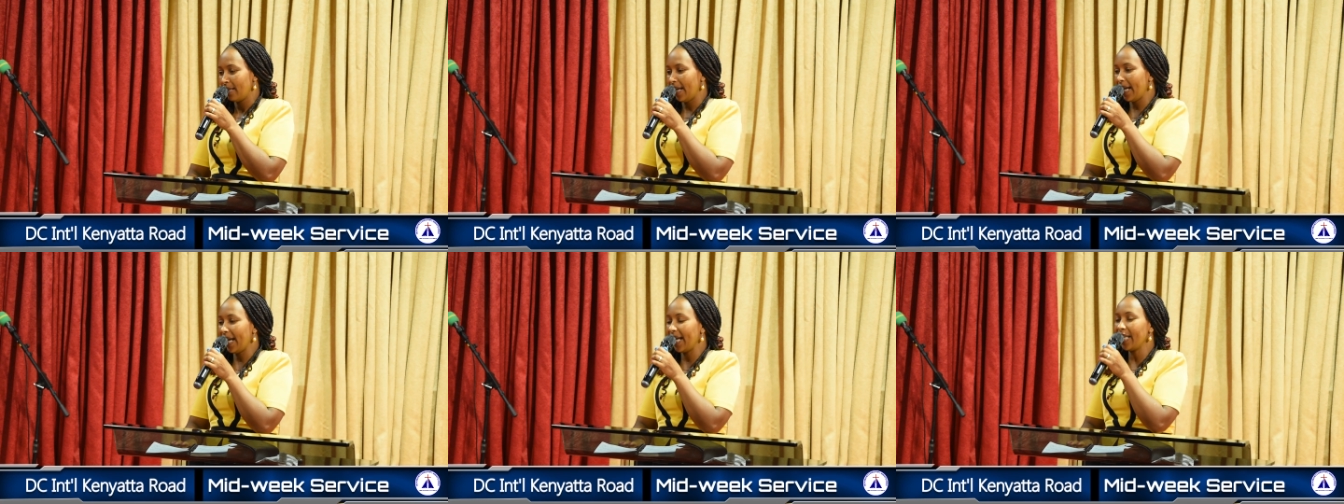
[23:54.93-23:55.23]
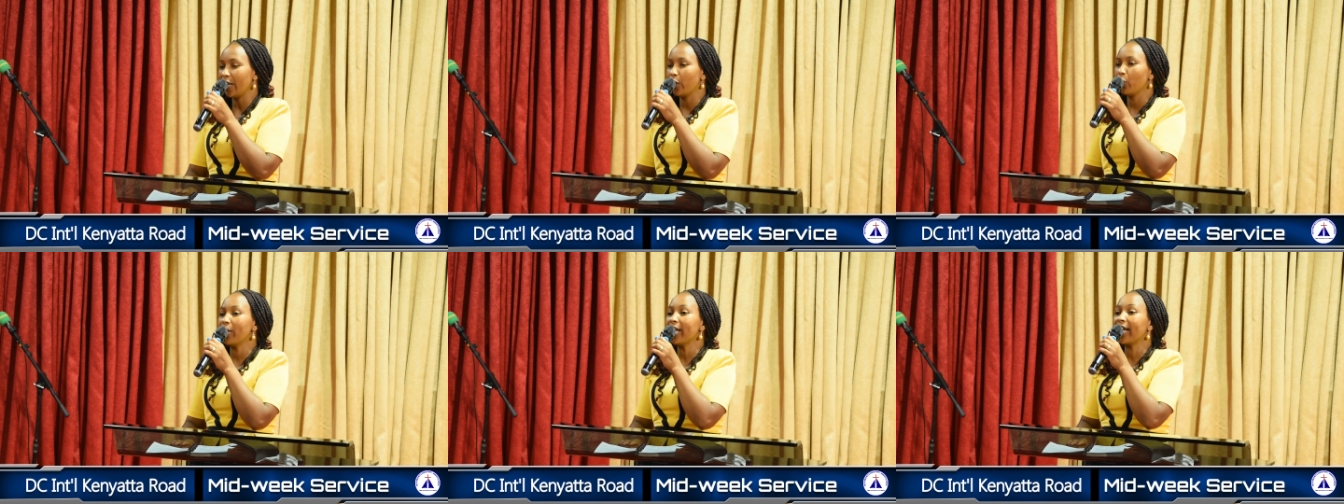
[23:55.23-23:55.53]

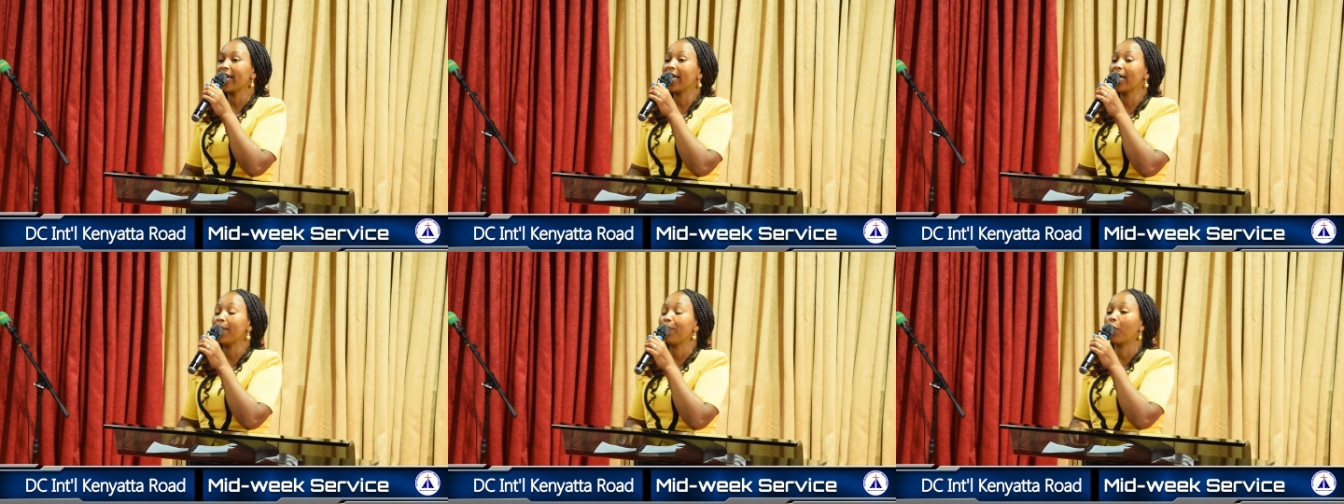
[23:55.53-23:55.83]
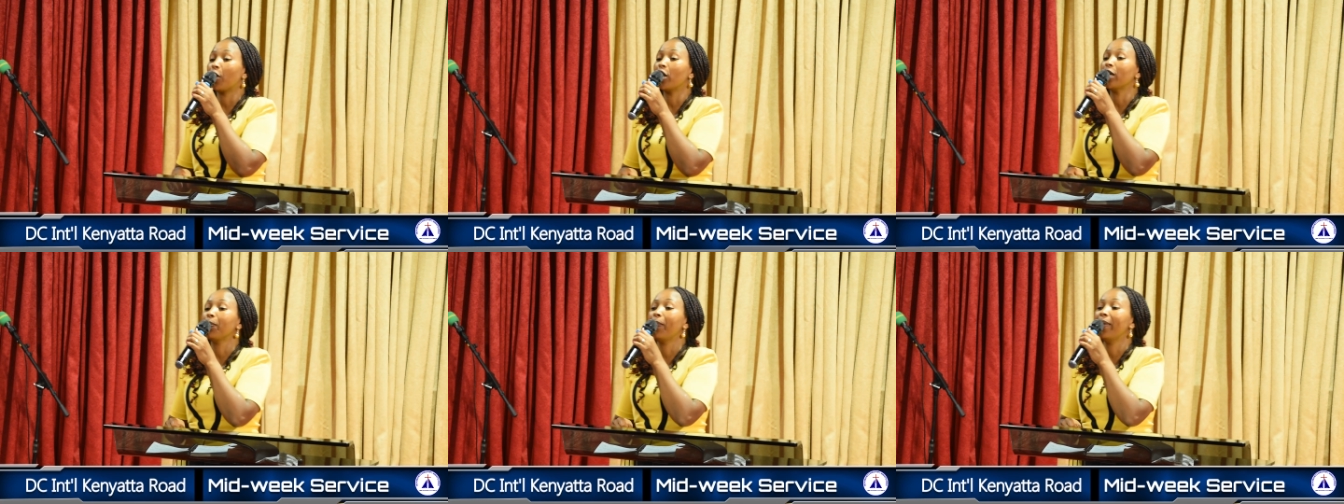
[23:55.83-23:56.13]
and we
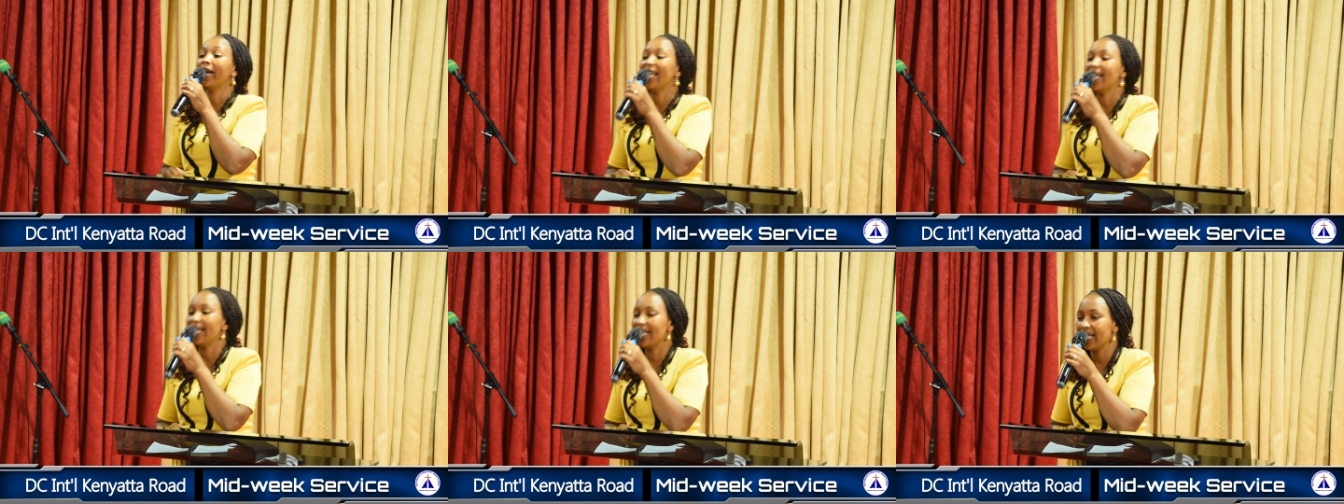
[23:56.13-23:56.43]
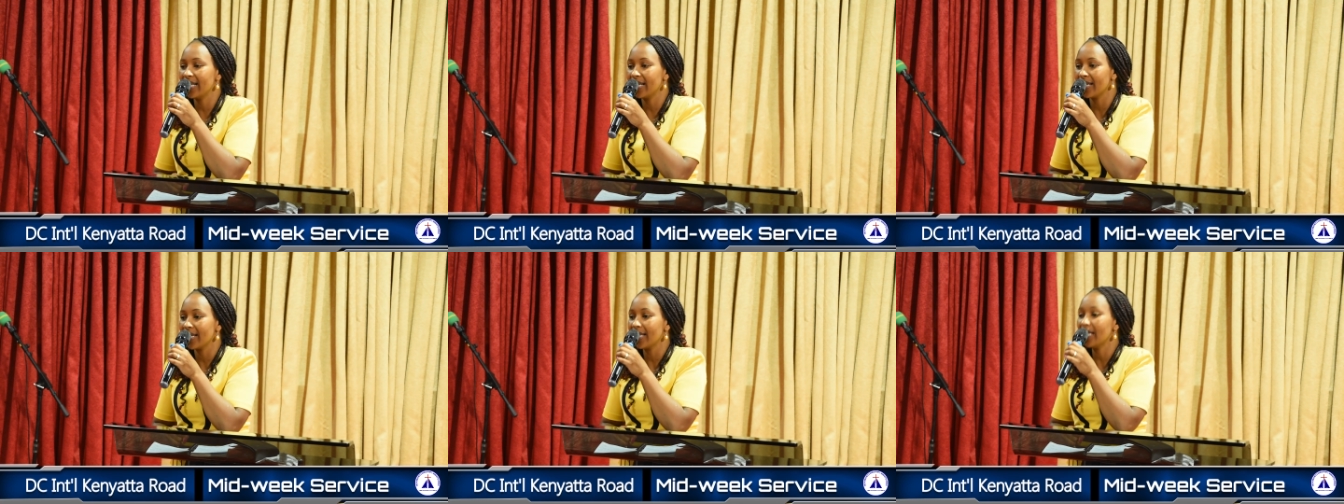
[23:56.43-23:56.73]
keep on
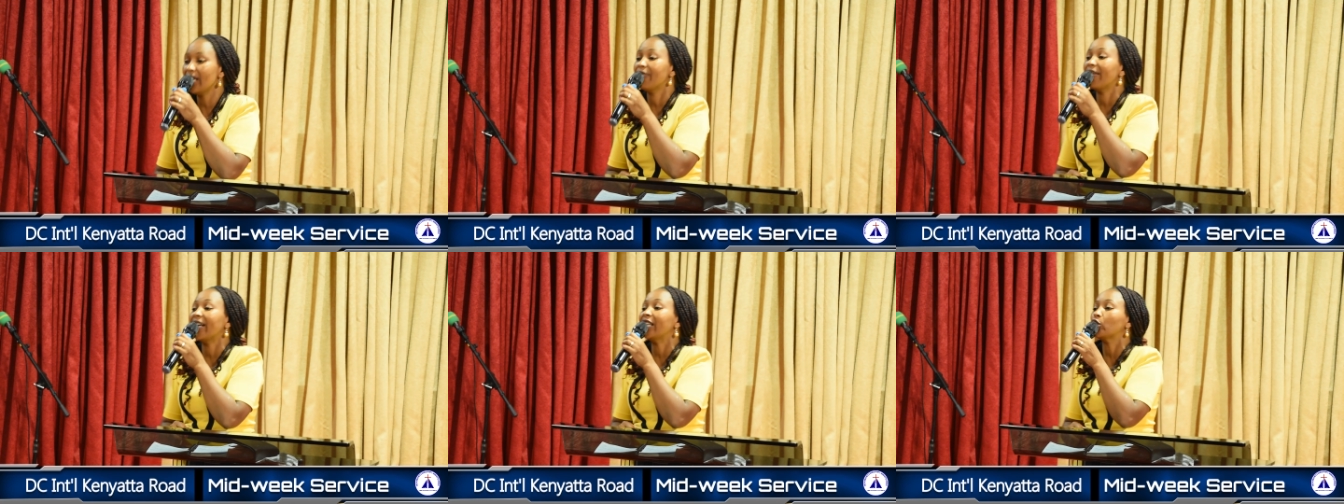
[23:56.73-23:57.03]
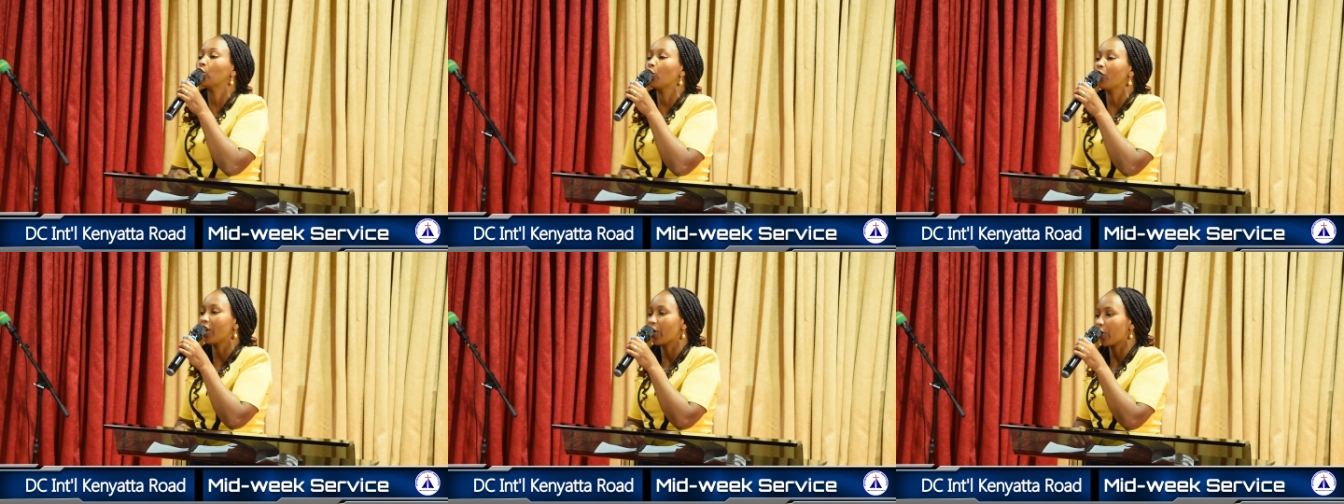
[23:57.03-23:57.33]
bleeding
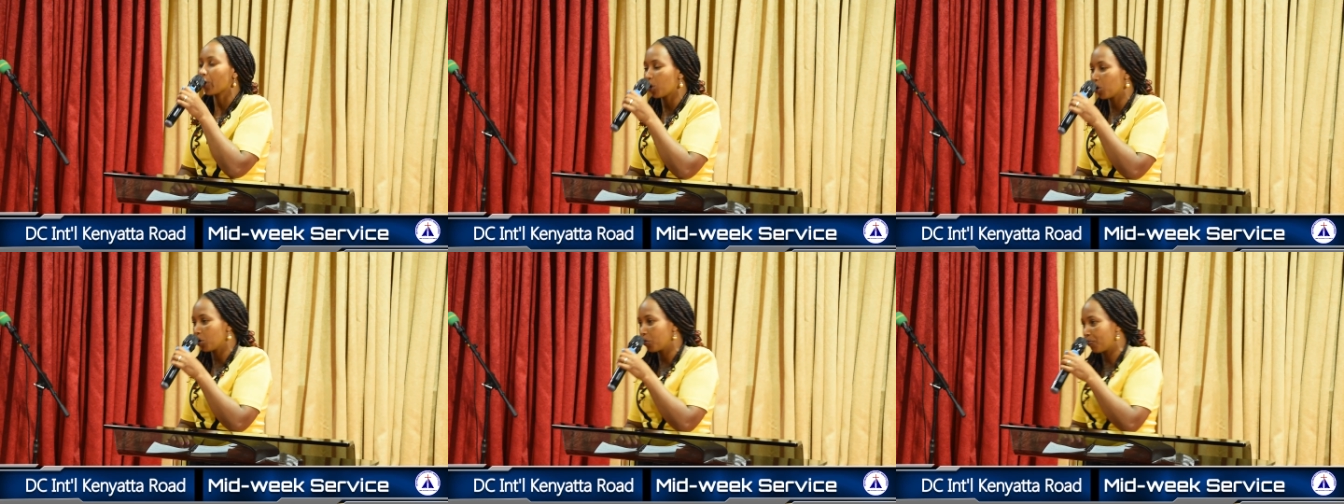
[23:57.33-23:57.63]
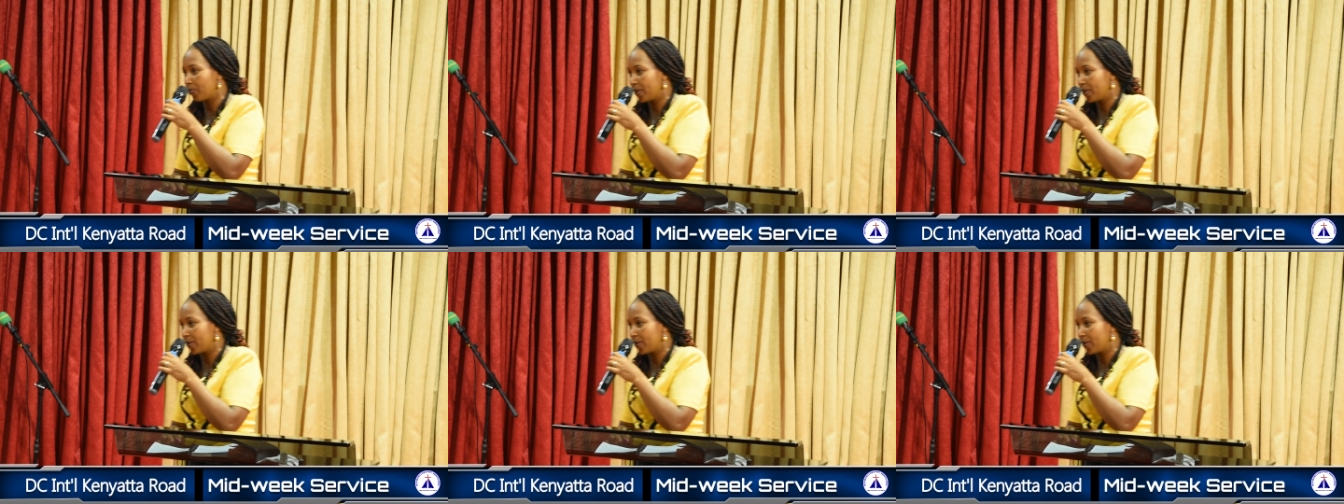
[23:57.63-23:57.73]
even to the wrong